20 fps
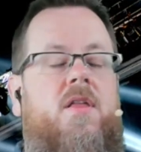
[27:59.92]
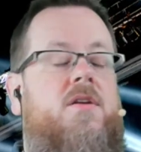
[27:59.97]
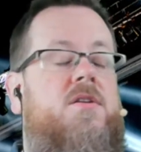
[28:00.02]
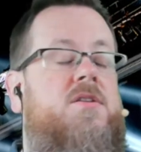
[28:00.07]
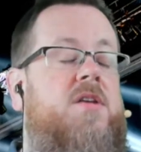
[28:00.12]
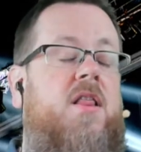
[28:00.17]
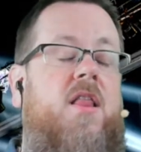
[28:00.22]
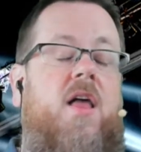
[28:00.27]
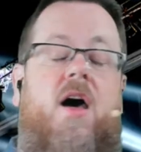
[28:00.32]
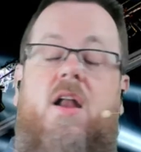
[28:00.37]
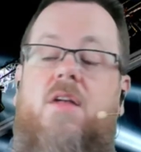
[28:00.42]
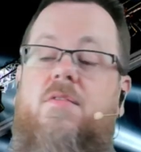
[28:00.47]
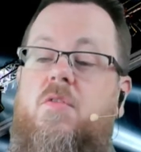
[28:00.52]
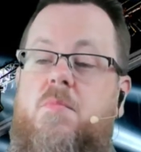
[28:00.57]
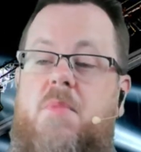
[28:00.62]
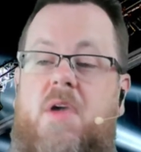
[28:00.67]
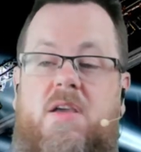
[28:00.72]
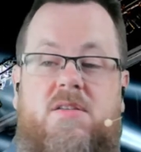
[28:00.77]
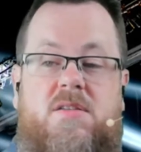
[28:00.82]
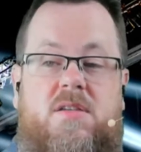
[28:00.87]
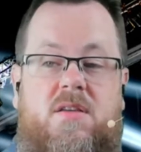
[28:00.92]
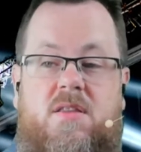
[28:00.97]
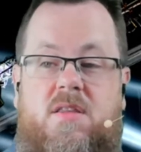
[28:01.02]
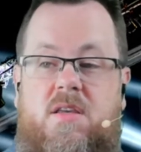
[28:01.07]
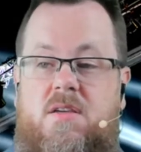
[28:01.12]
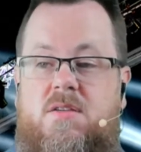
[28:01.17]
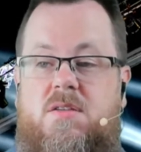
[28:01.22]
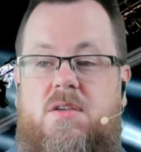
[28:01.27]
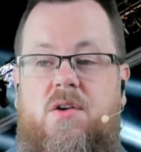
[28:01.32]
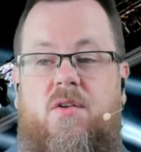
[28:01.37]
There's a lot of amazing
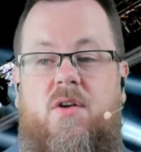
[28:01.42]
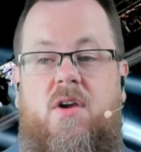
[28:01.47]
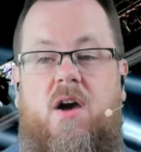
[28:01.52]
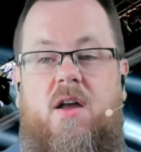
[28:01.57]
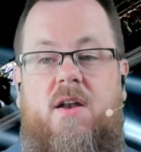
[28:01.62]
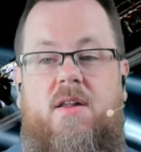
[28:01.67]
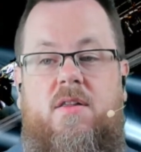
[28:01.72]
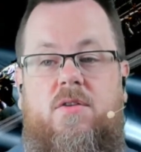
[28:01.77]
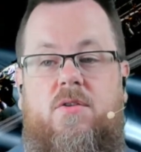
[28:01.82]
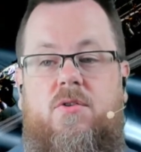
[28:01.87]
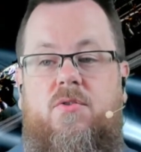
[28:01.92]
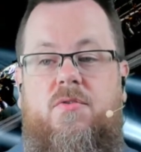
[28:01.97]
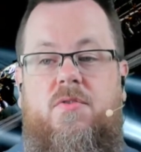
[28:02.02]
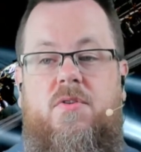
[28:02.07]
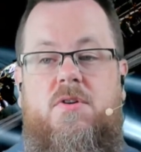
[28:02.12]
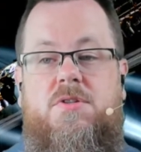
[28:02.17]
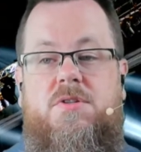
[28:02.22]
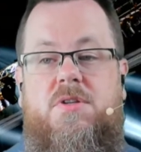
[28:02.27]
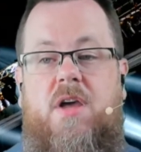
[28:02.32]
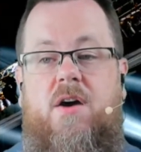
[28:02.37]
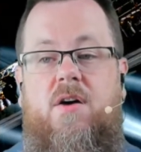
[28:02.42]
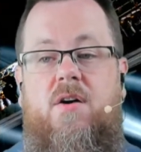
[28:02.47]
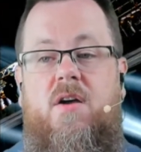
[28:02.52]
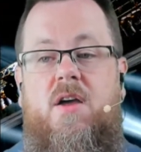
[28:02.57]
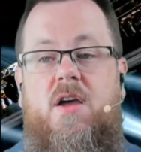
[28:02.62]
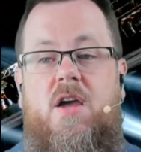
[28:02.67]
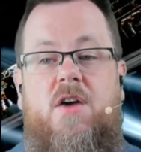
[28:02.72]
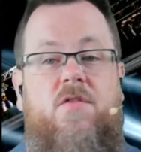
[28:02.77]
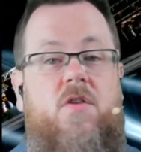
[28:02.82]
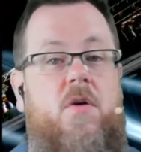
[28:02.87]
things going on in local first now.
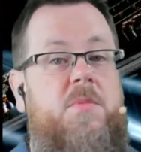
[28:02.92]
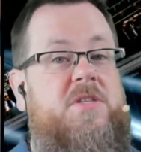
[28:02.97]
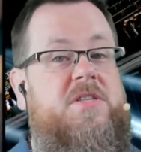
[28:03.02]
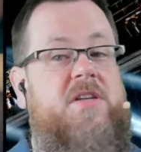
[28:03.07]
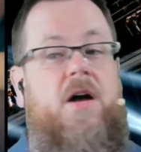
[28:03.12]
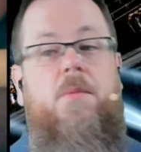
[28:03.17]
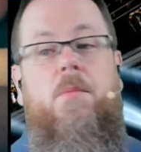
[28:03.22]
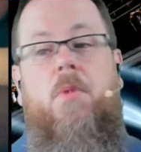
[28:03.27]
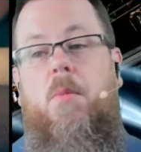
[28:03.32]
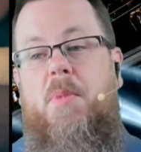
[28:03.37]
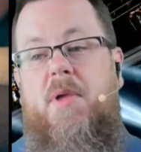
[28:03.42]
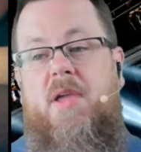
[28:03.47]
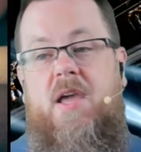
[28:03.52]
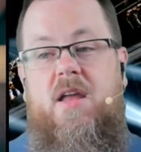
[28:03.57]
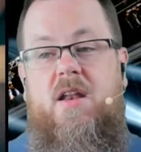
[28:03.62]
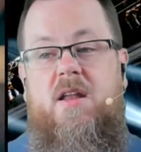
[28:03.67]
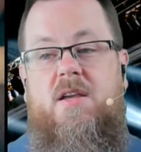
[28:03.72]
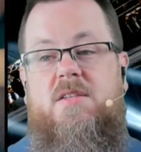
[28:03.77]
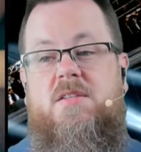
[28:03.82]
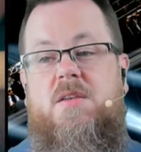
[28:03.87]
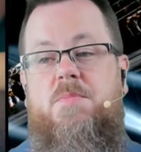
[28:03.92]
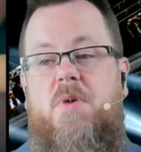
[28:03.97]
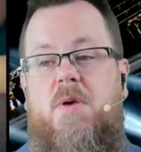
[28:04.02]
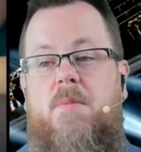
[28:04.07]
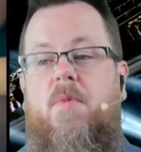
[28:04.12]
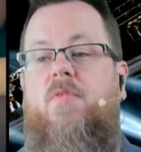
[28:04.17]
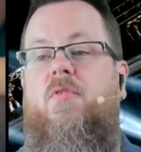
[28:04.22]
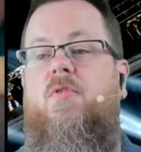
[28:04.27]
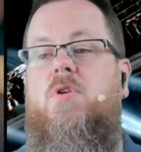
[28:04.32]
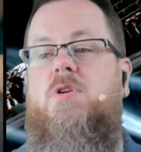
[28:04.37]
From its humble beginnings a bit